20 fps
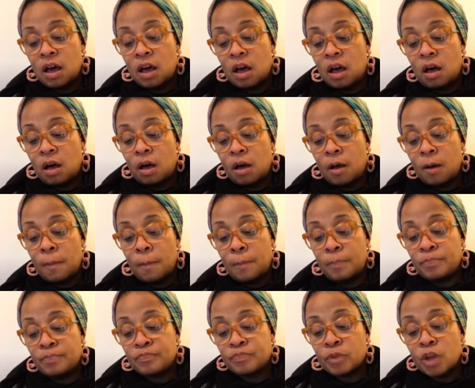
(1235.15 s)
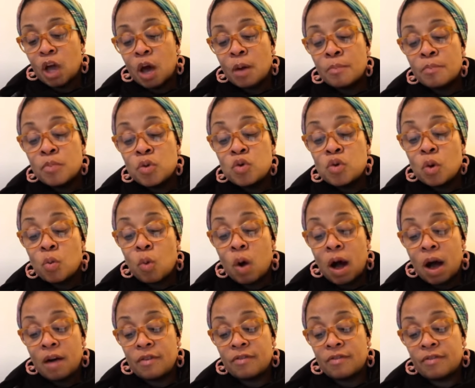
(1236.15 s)
um, a
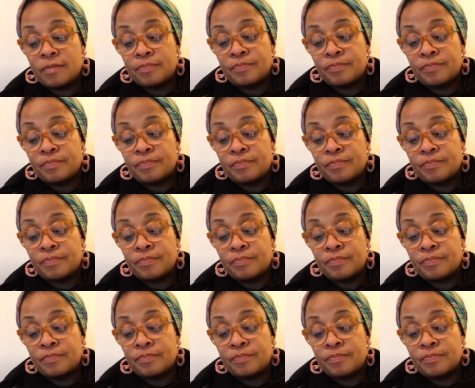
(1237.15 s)
mutawaf,